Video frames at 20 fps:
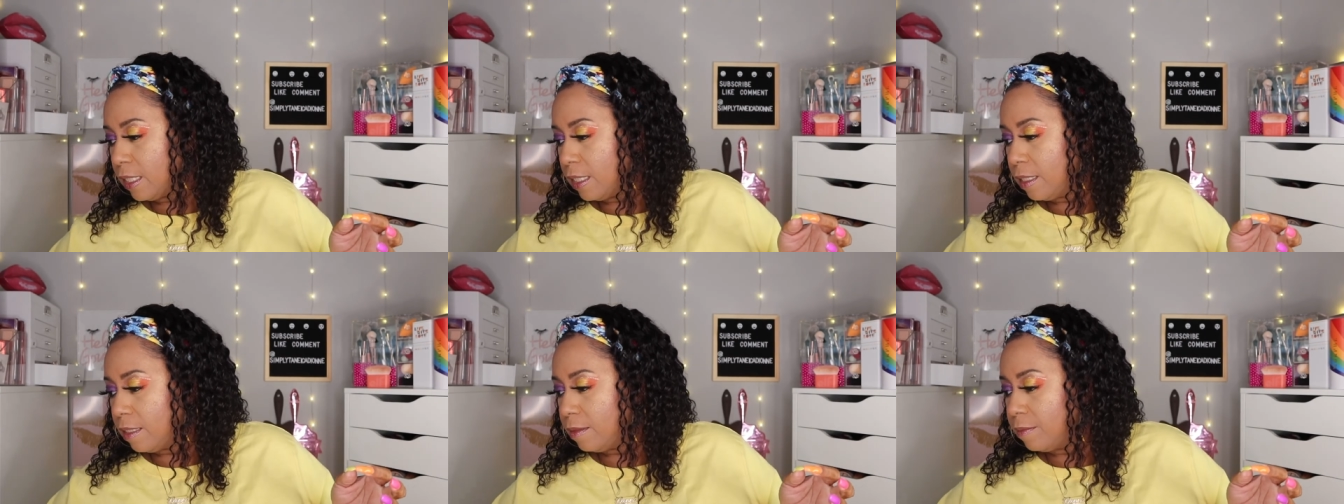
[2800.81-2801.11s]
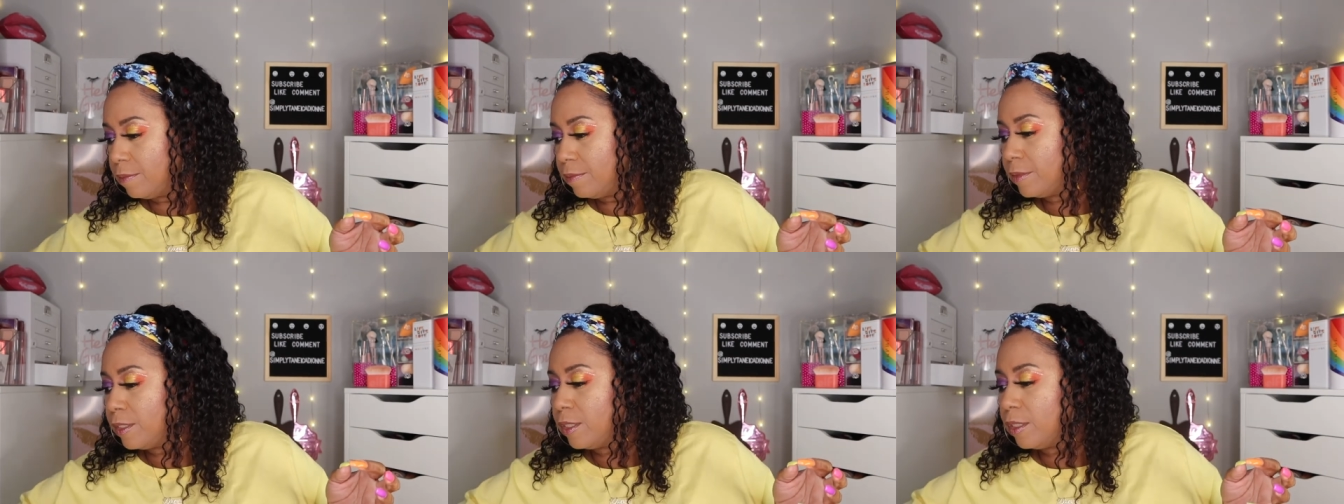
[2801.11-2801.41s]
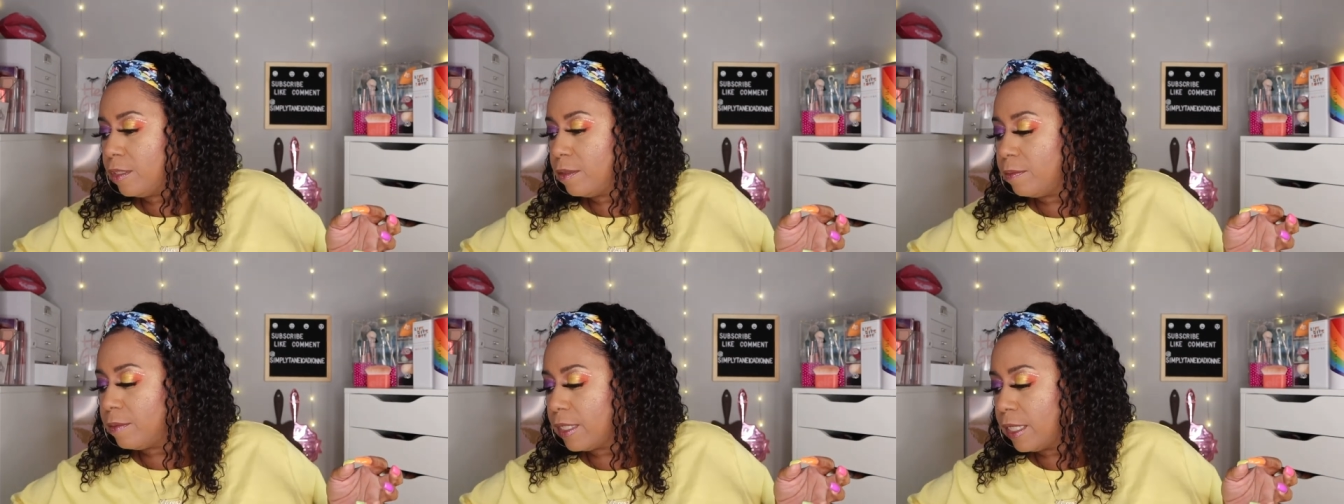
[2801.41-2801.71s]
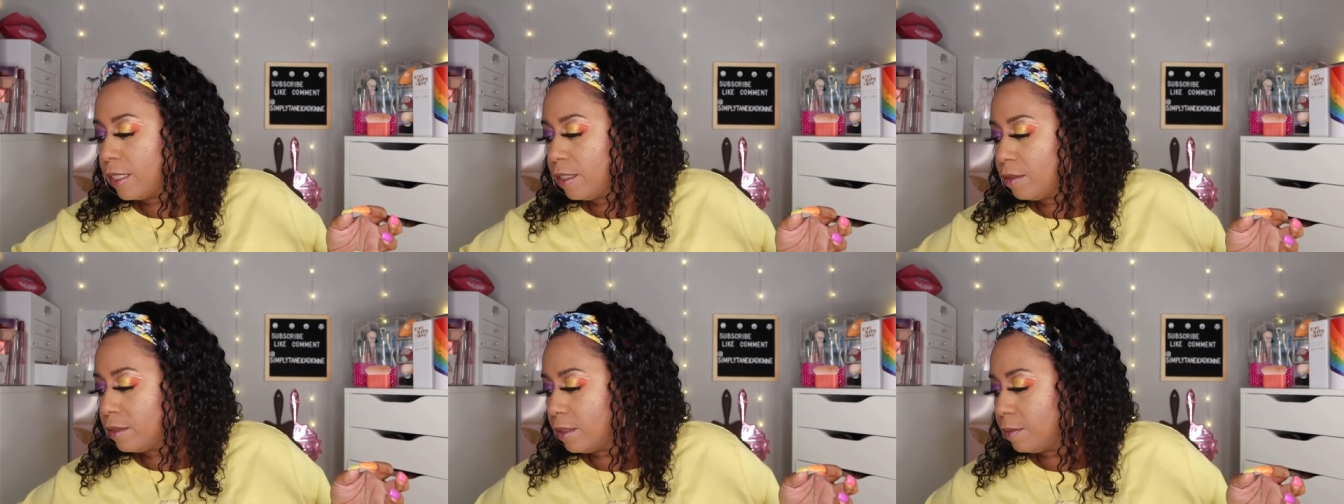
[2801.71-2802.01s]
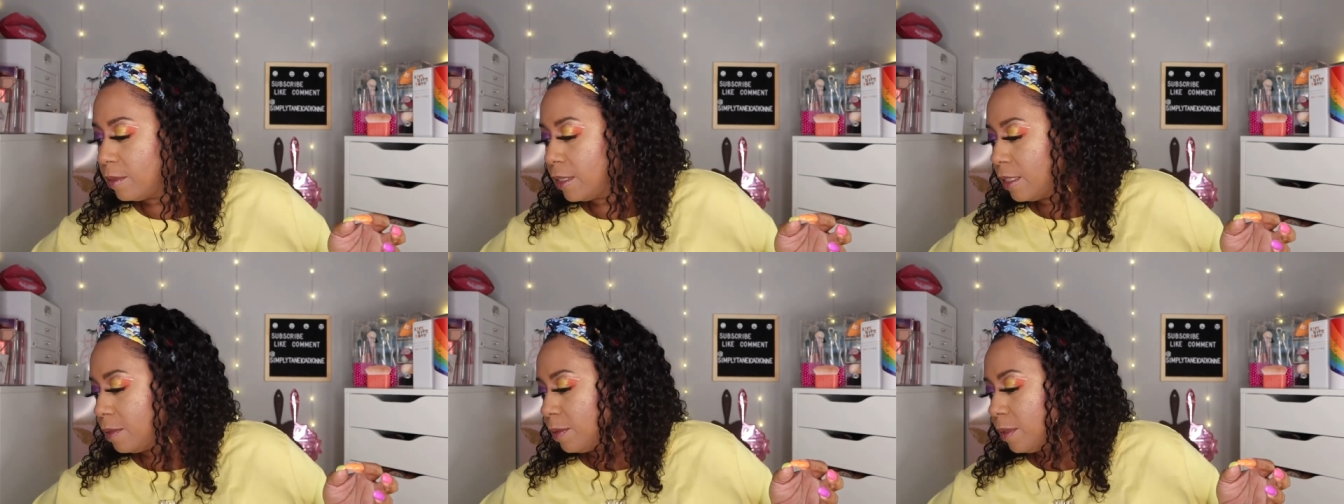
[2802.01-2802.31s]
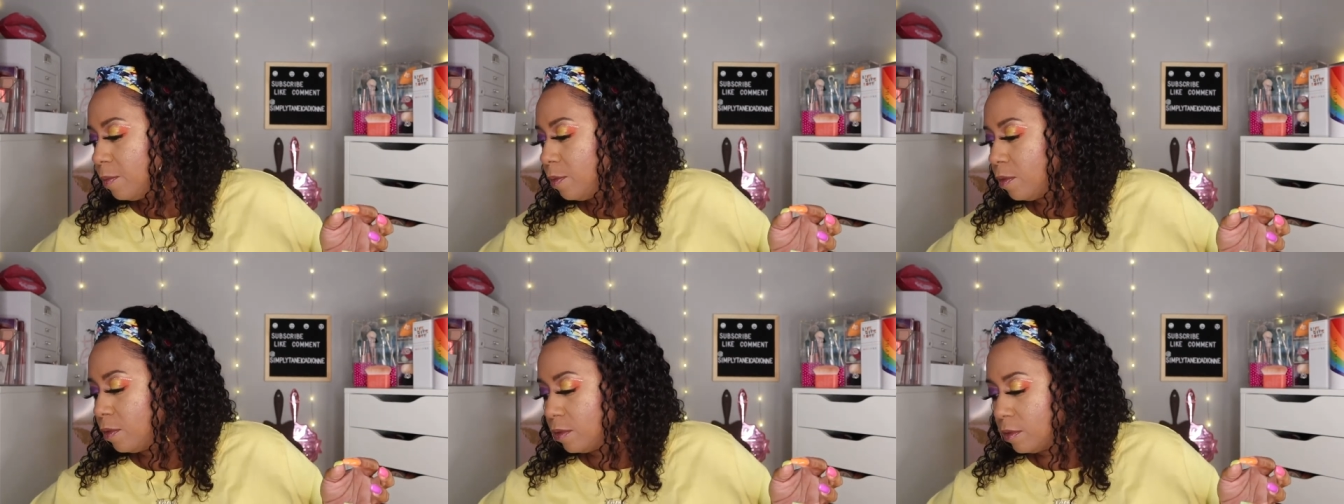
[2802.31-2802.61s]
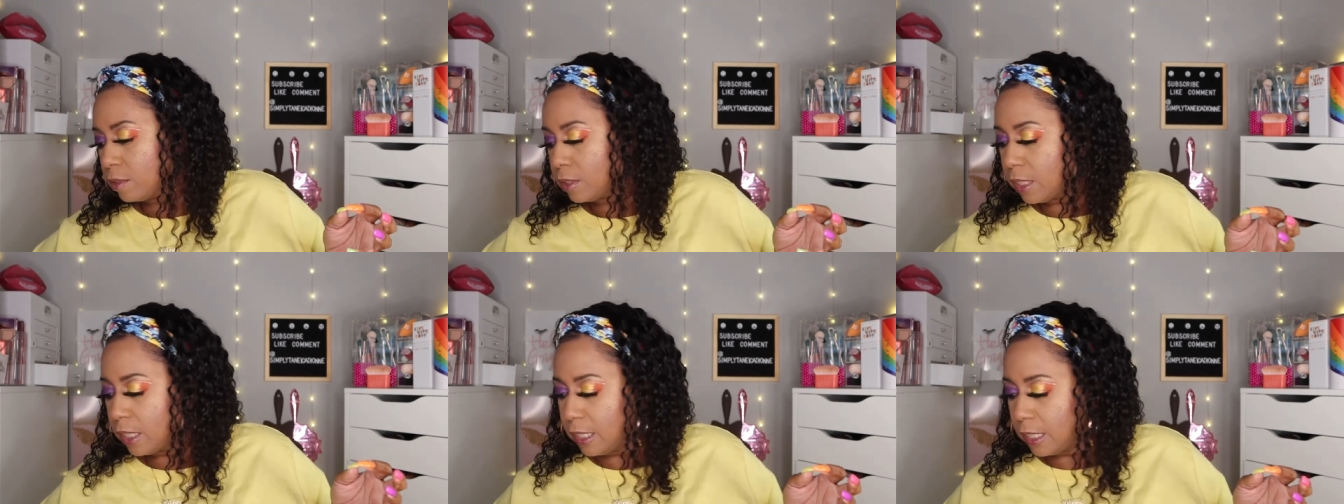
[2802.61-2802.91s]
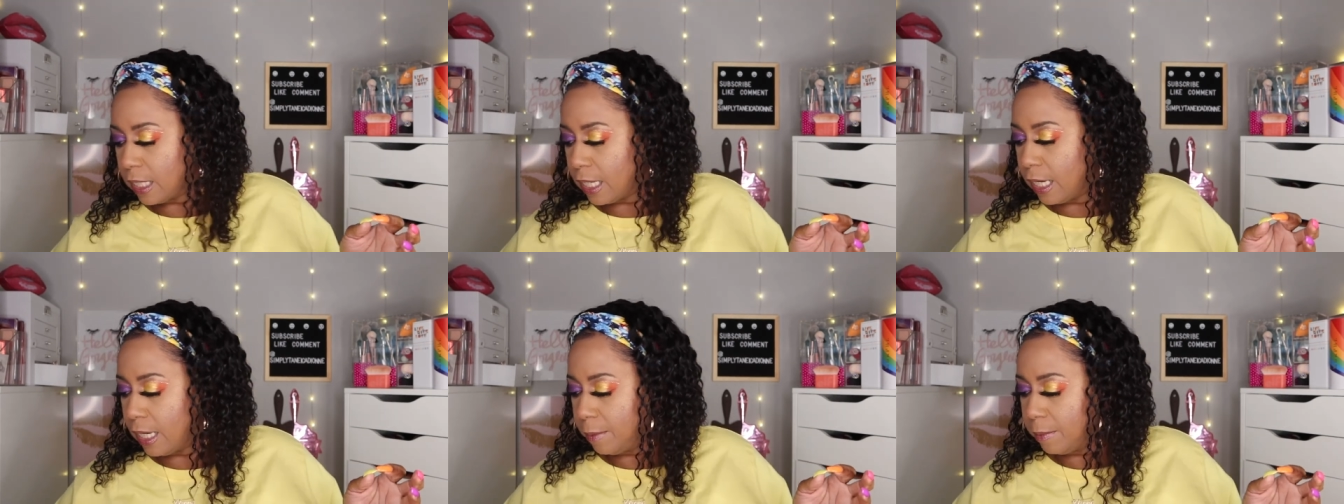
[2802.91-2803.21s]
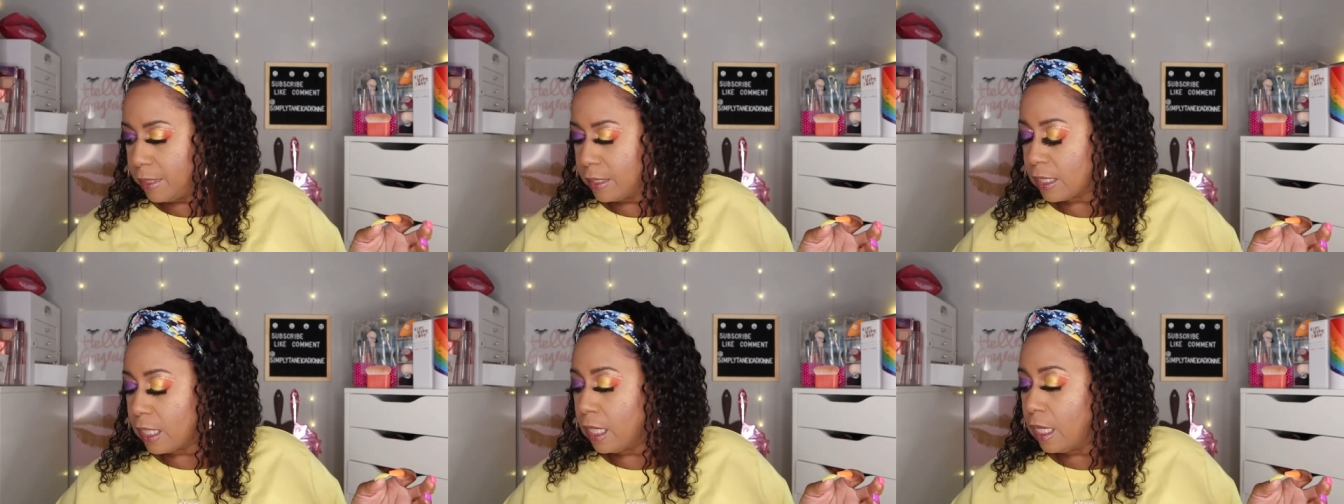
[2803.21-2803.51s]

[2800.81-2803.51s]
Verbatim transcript: um, you know, but I know sometimes people say in the comments.